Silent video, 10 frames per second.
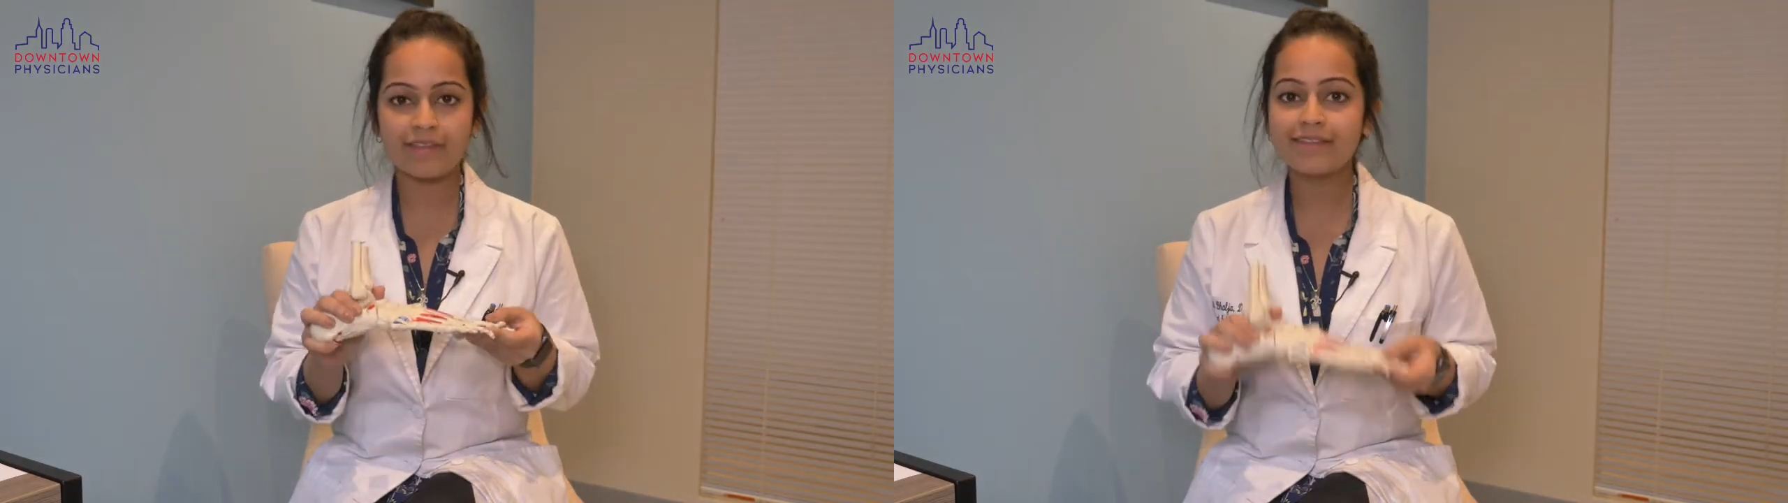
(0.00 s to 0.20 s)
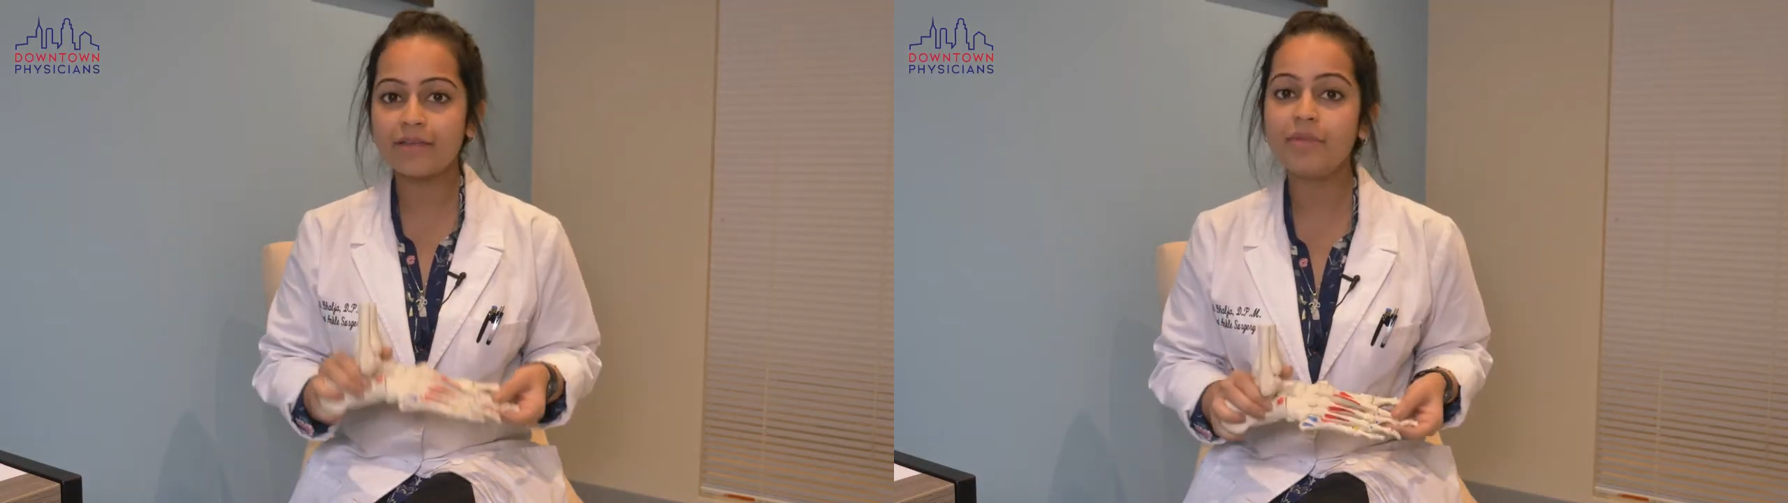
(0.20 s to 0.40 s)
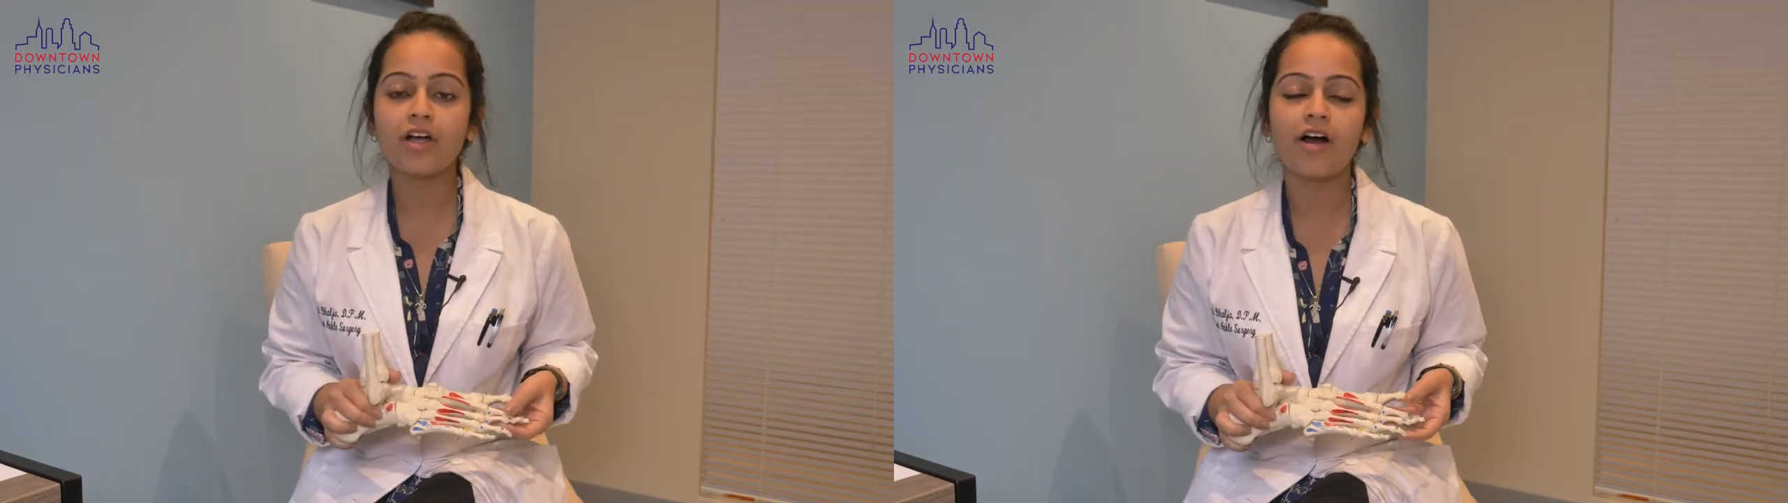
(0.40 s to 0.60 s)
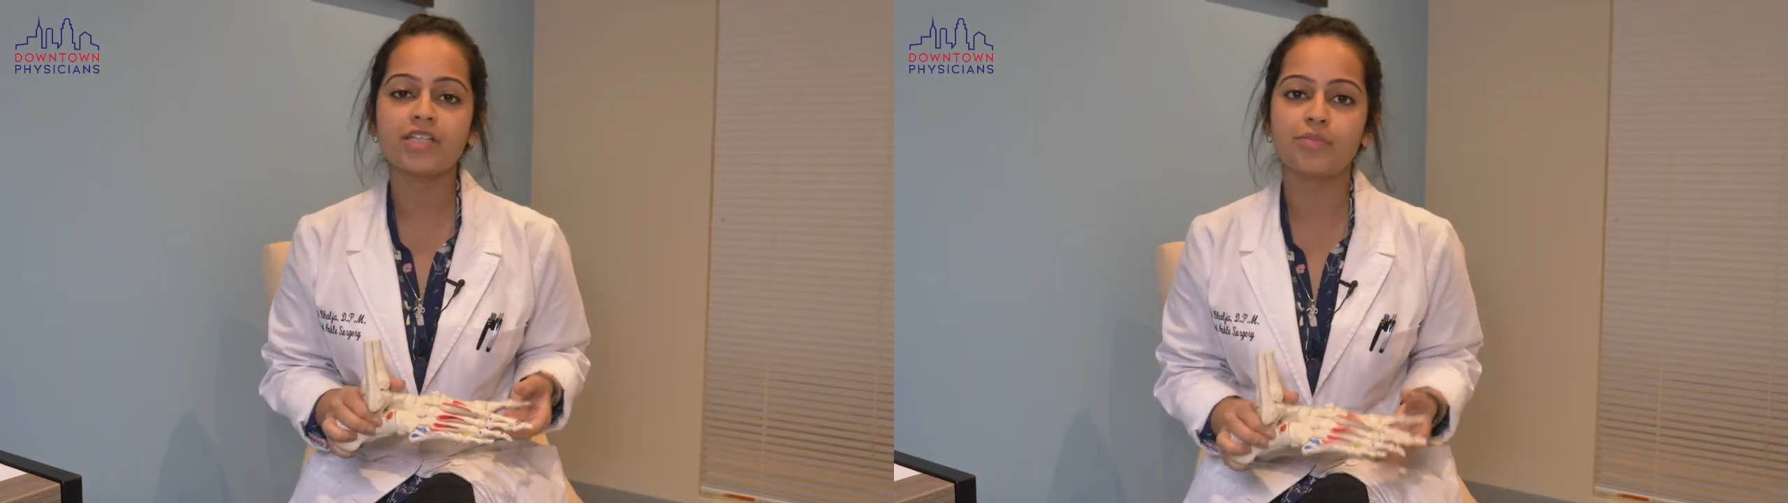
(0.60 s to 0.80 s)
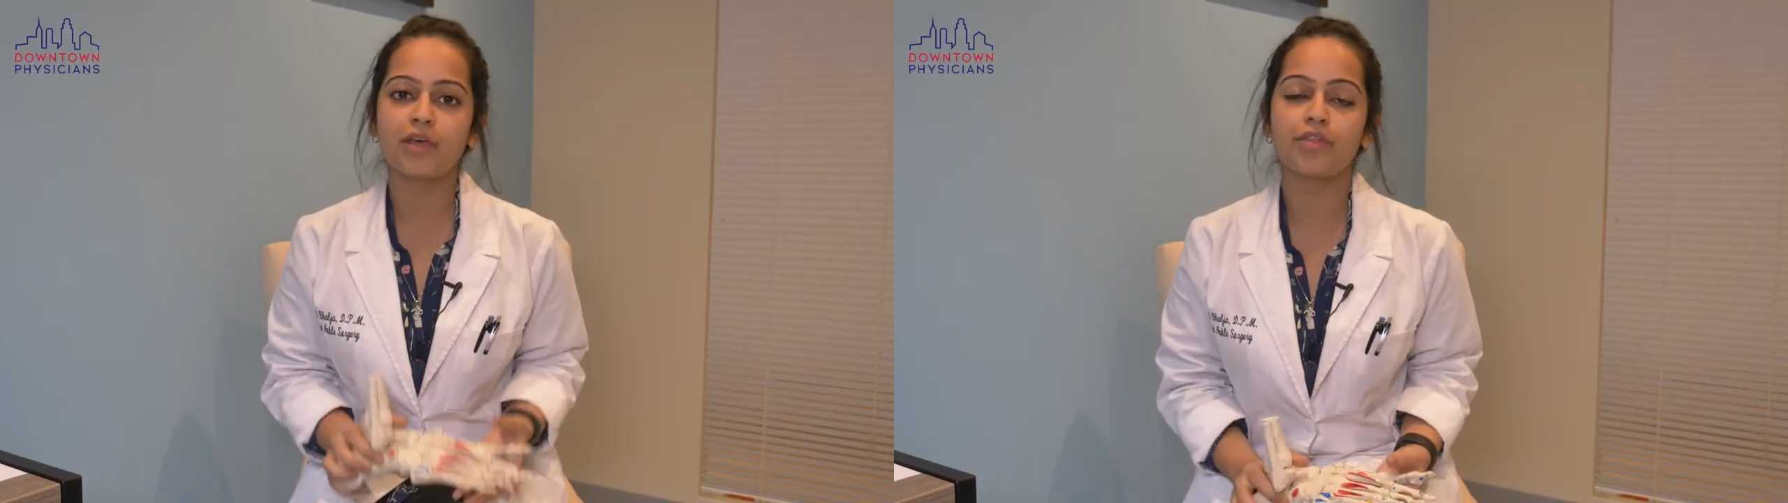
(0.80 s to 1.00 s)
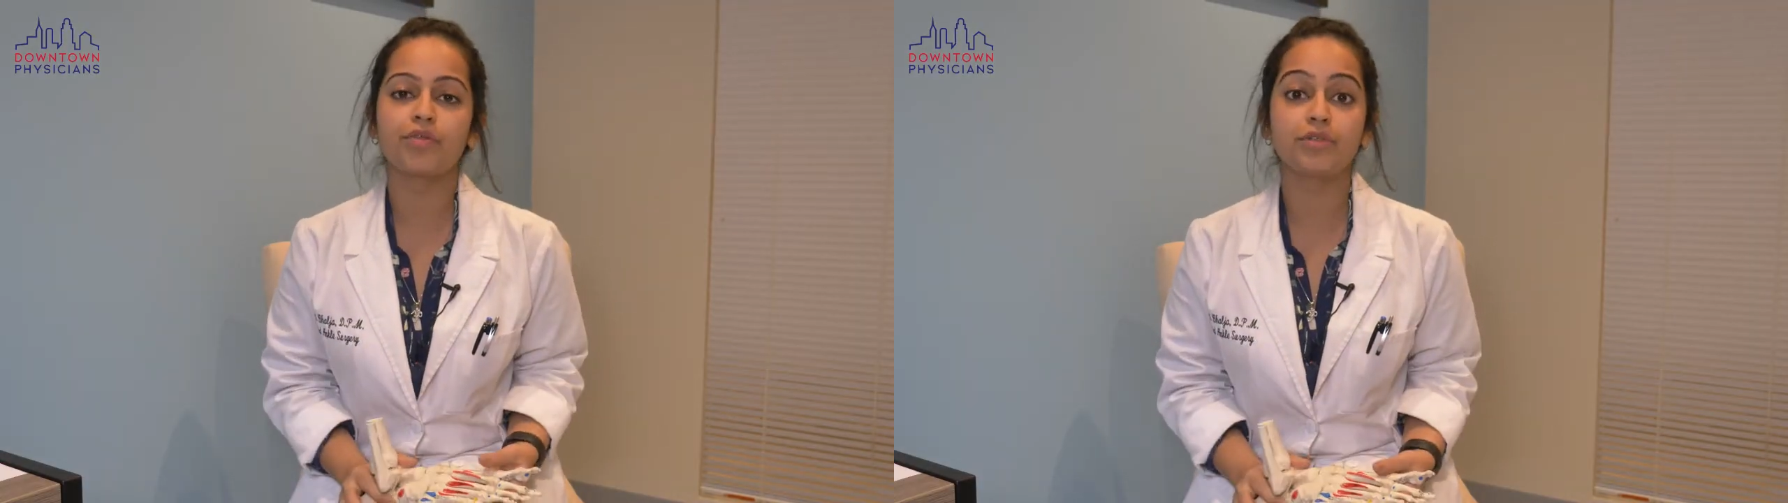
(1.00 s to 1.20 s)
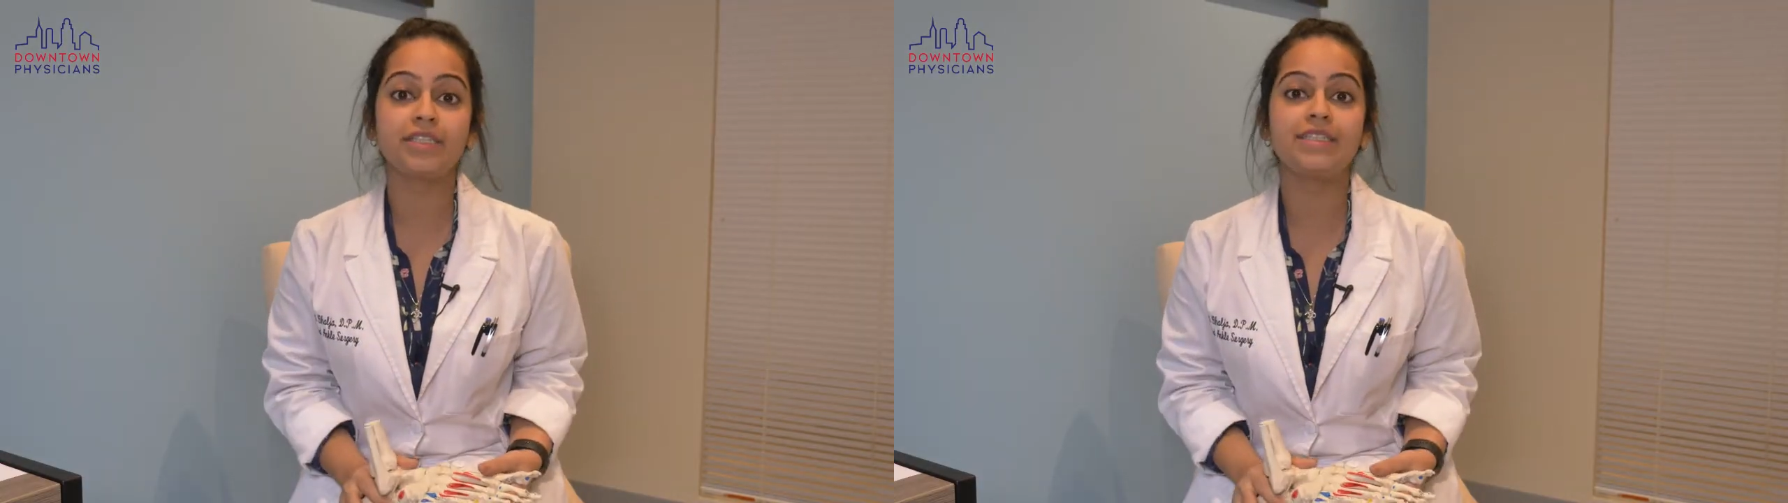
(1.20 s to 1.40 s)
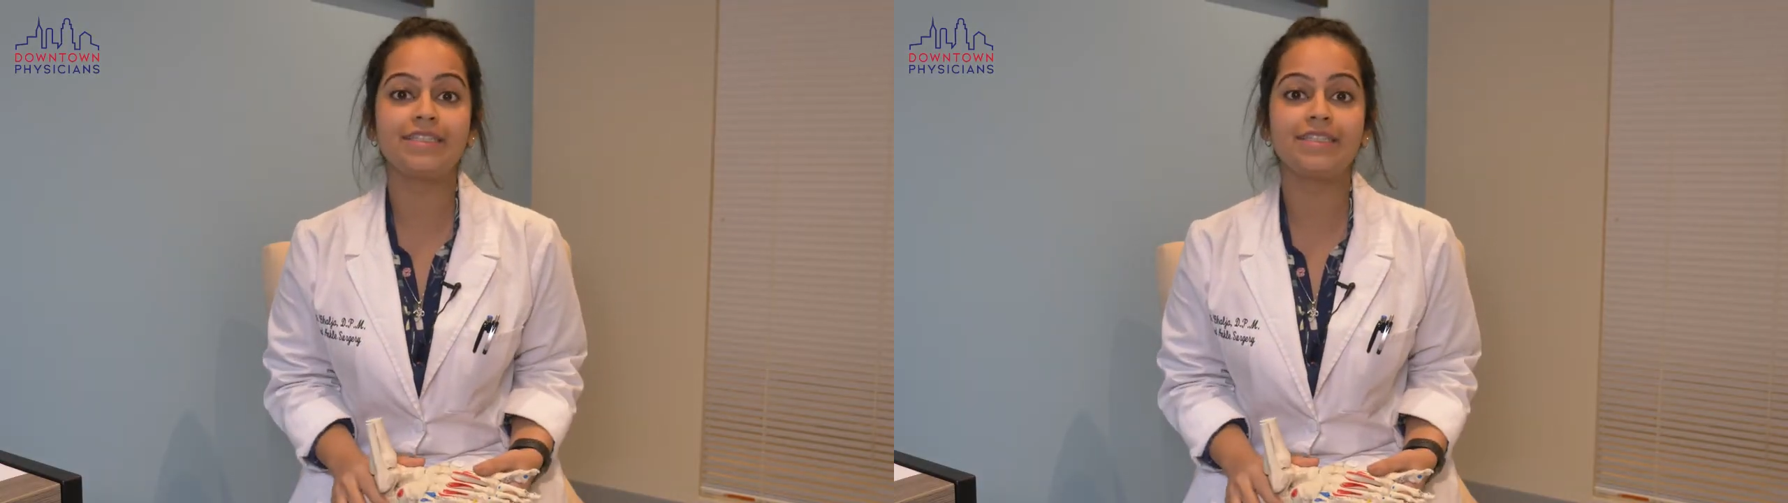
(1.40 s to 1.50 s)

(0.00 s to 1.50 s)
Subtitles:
this can be caused by three